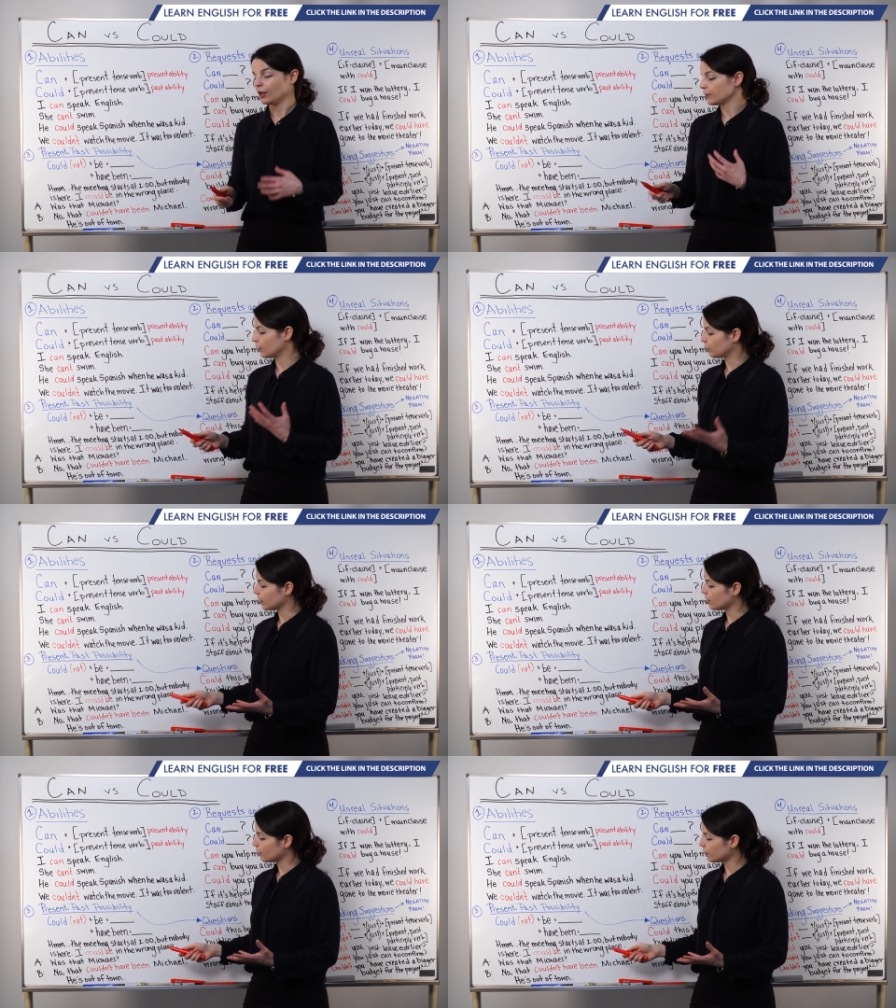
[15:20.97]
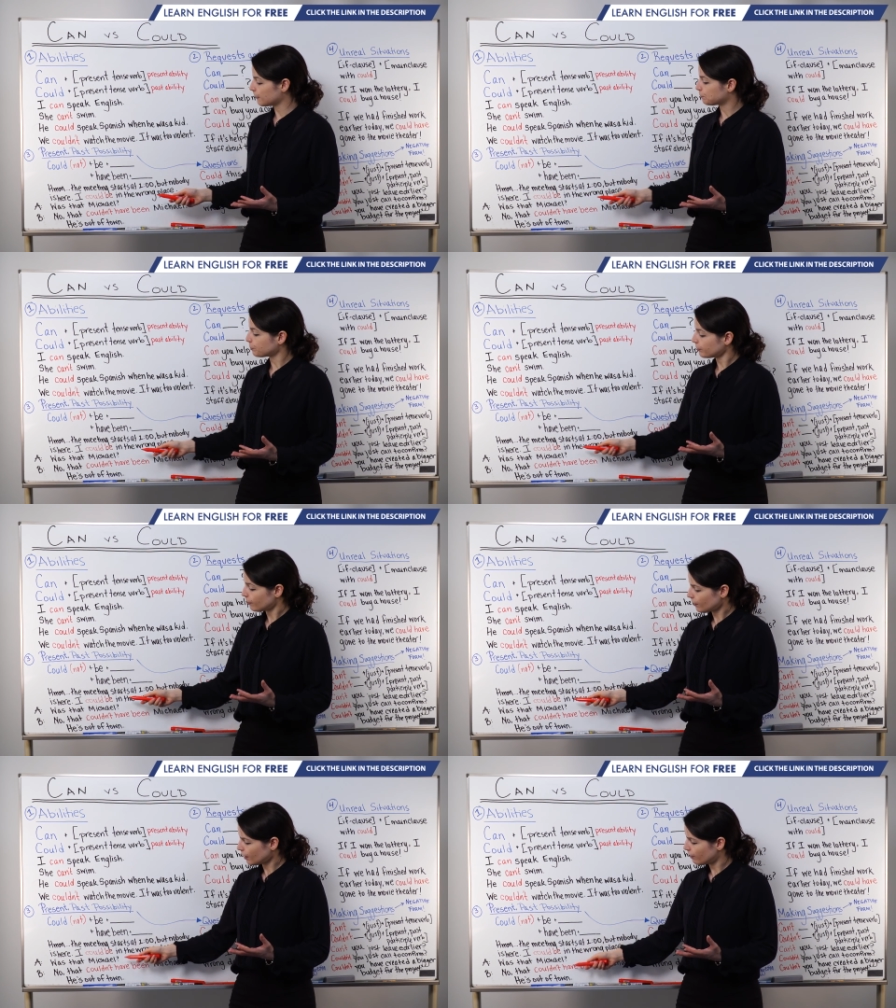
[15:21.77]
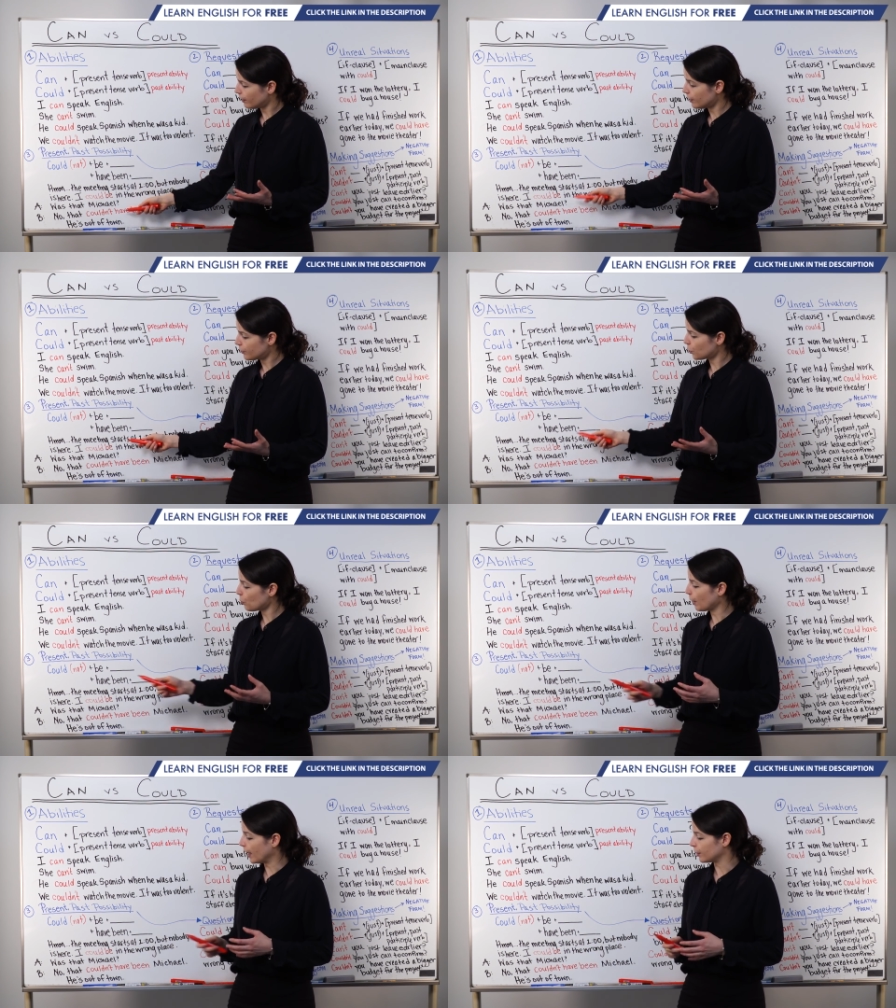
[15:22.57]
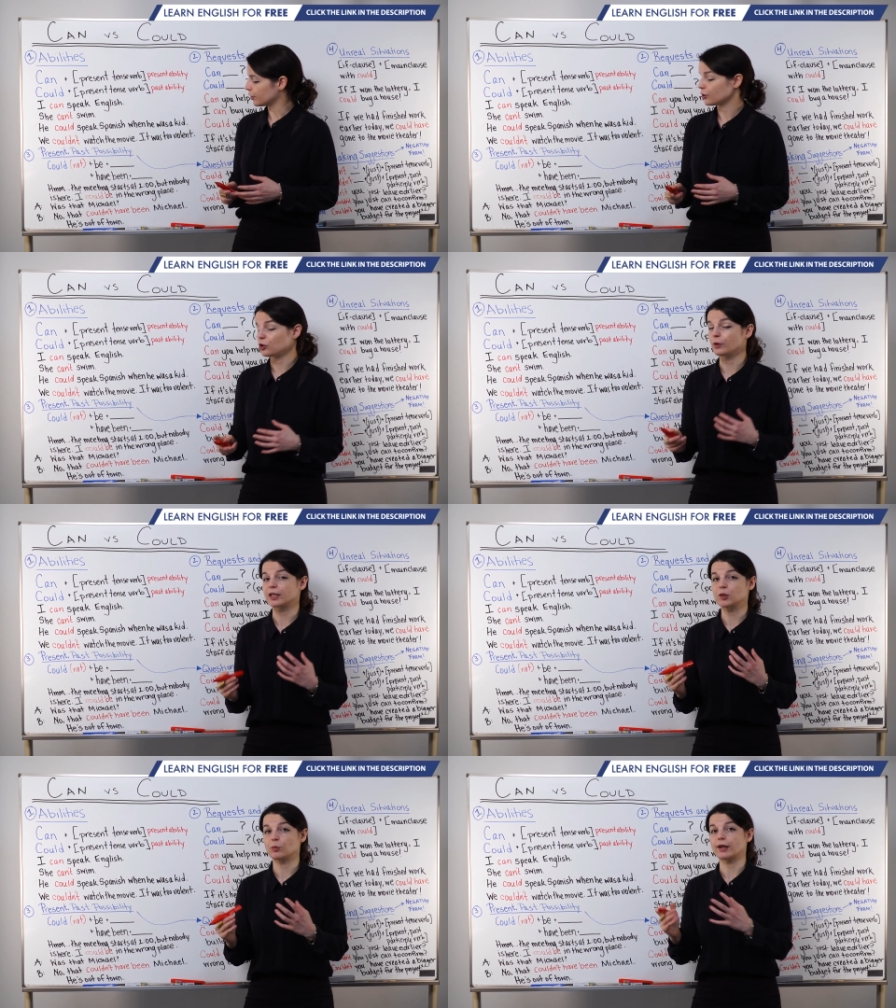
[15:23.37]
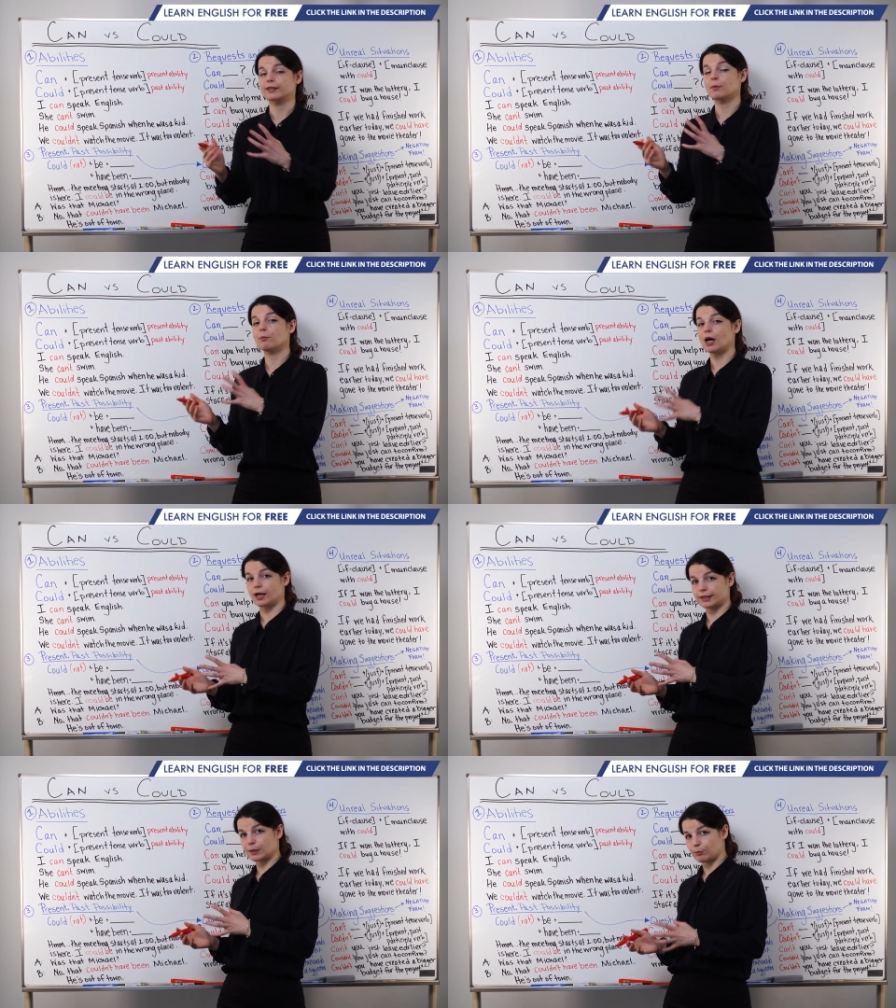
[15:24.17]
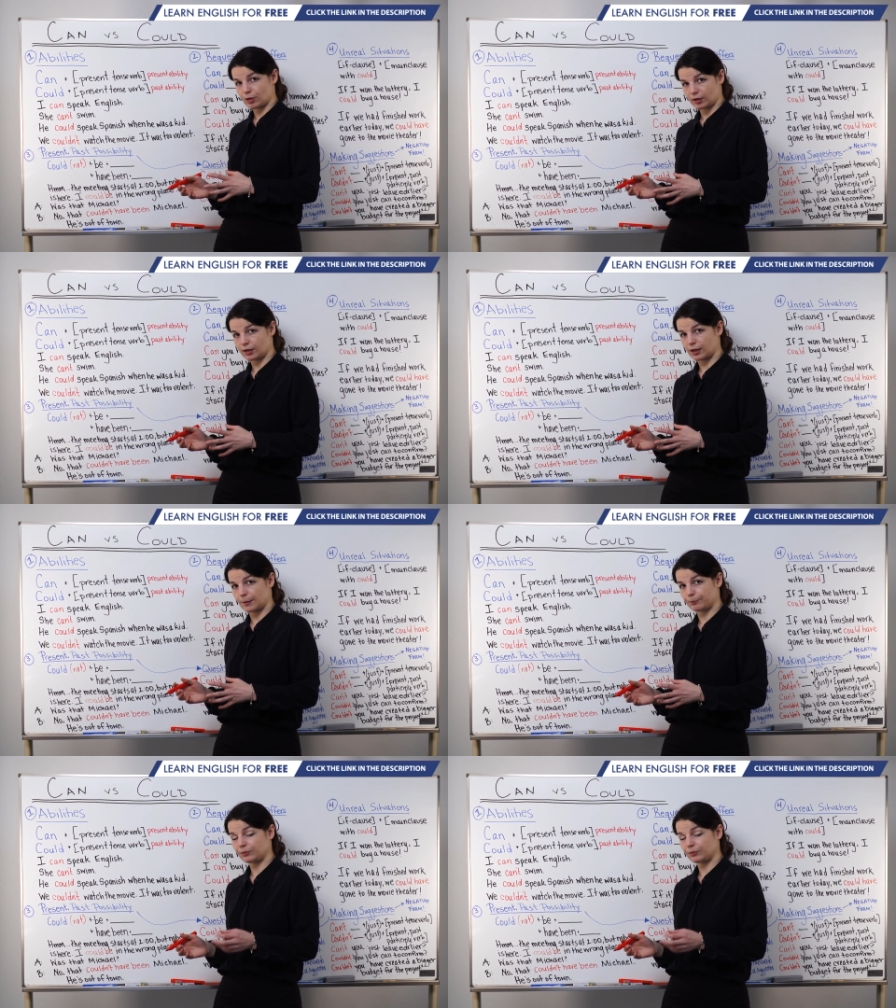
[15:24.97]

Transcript: So we use these two patterns to express possibility.